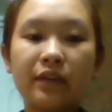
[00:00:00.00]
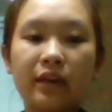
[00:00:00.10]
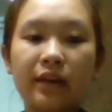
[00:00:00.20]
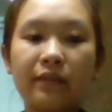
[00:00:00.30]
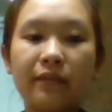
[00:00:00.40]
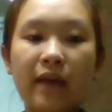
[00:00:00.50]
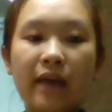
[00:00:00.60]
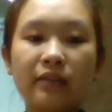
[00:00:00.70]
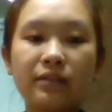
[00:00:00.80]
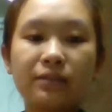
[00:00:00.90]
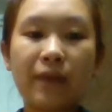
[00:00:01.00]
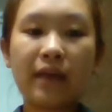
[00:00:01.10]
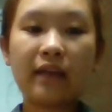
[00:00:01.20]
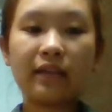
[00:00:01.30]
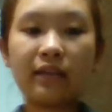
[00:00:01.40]
Kim had
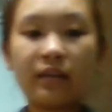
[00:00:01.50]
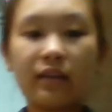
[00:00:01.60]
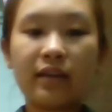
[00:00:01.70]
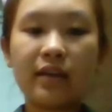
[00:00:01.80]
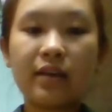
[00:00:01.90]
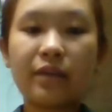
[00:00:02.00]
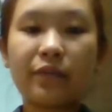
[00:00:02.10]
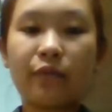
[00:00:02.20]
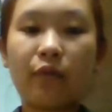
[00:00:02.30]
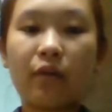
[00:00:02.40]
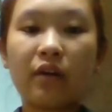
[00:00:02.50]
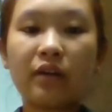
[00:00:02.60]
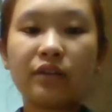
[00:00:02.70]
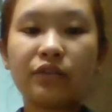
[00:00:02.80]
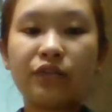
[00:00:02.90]
spent the year before
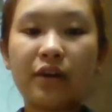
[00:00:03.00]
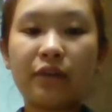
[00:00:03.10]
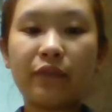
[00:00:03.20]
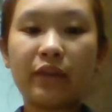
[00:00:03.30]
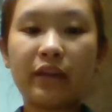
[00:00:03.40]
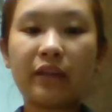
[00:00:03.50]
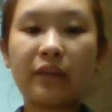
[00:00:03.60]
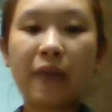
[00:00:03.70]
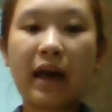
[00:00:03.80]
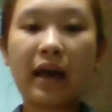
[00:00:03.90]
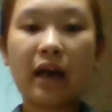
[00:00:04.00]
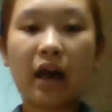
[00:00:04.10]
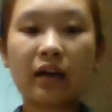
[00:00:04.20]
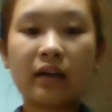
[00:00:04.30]
traveling by a